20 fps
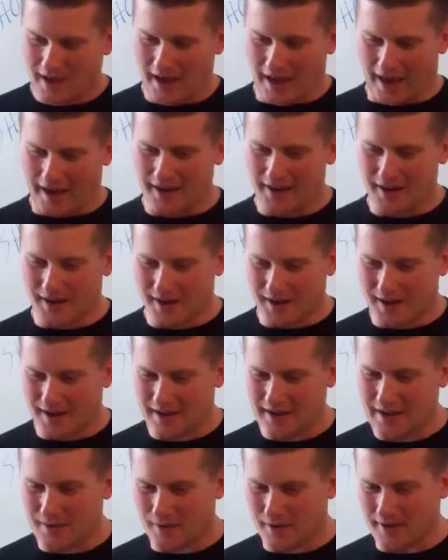And
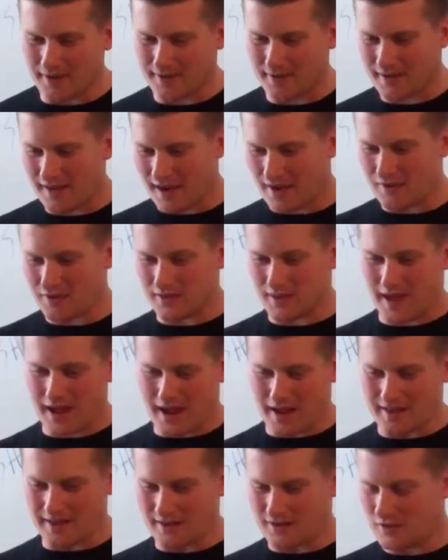anyways, after
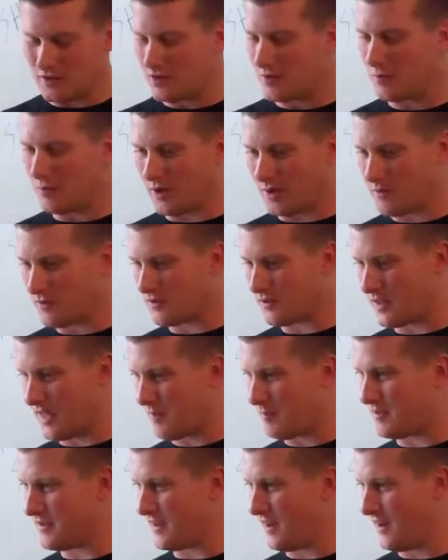that, I did 2 deployments with
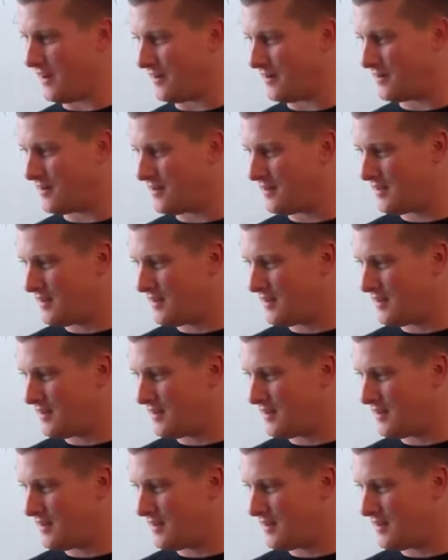that battalion.